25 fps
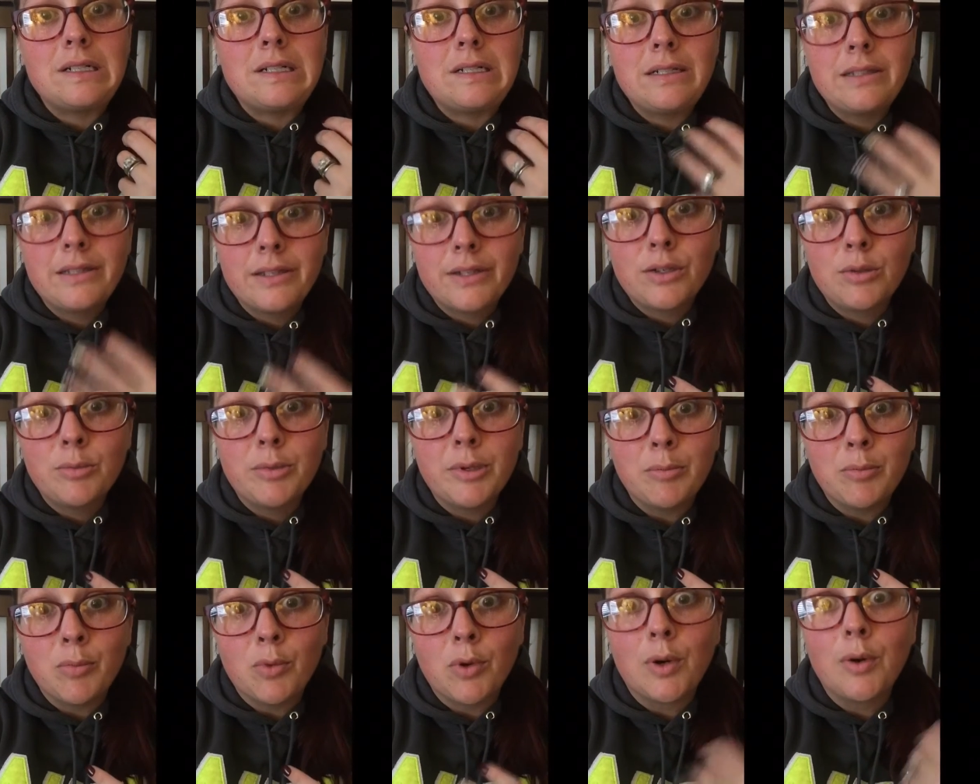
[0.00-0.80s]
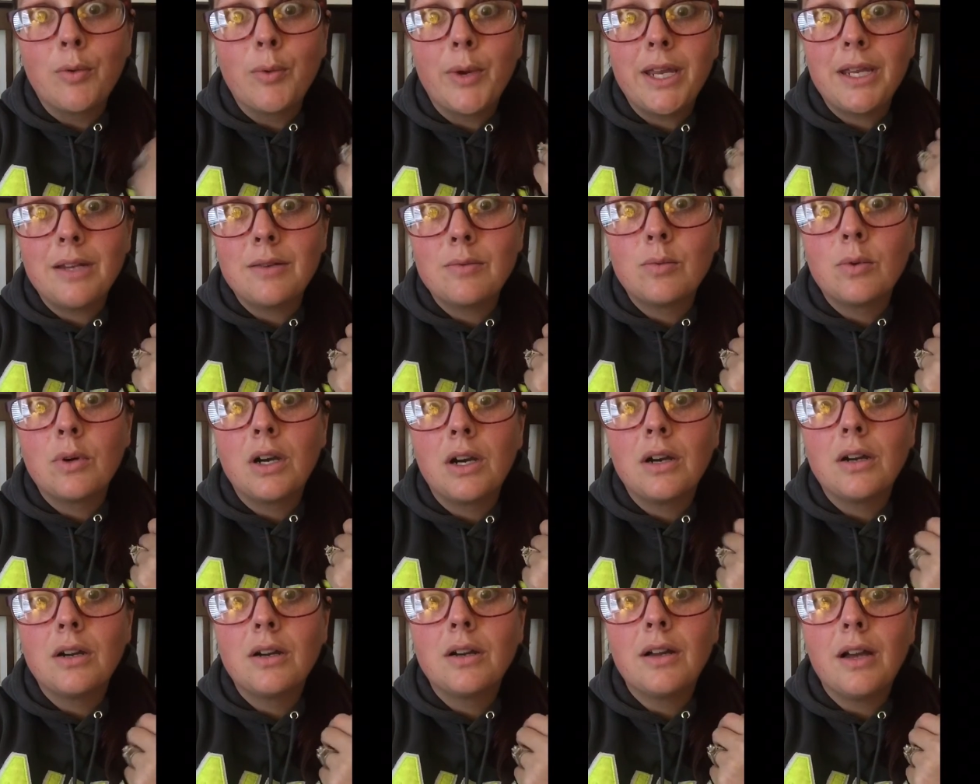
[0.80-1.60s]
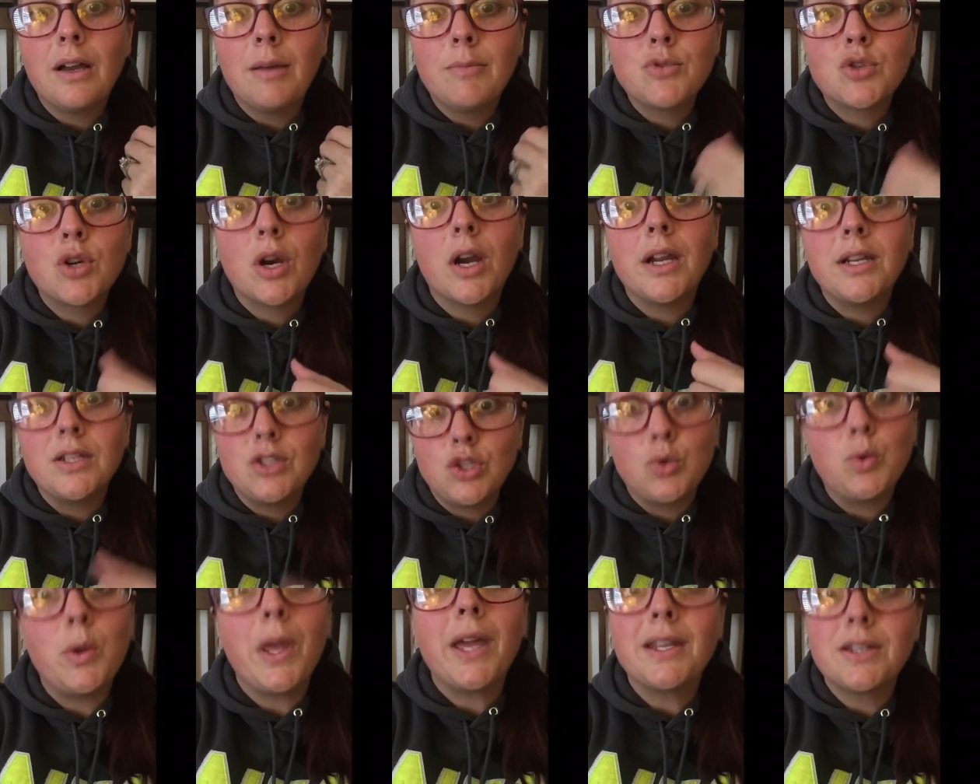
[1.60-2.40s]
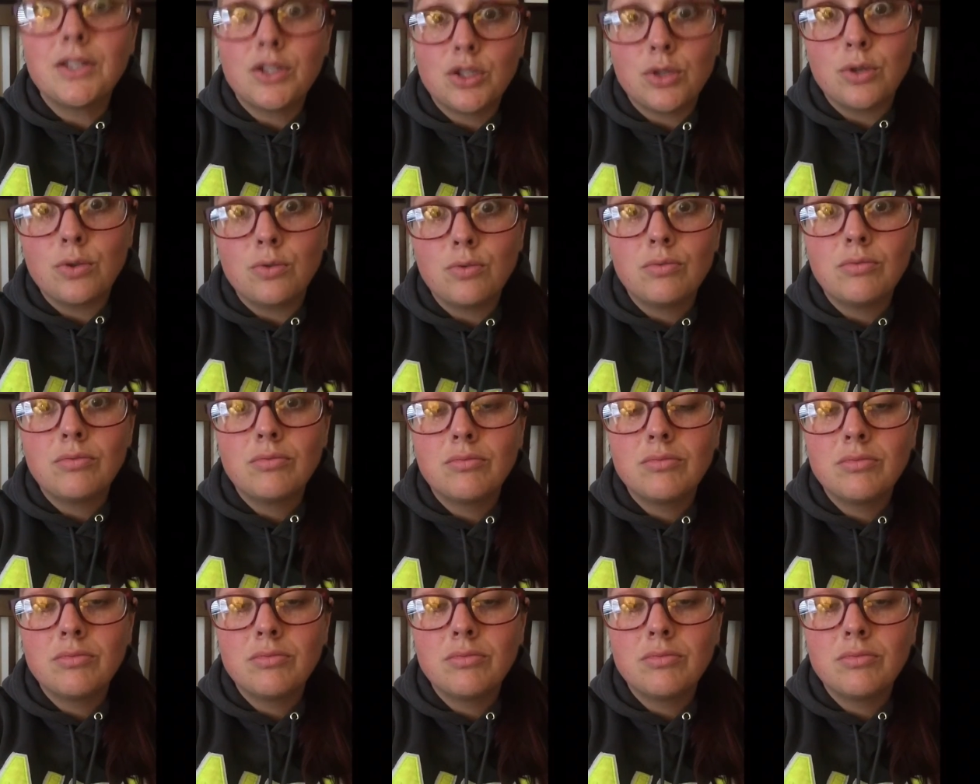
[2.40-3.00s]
a little bit more weight where I'm trying to get to.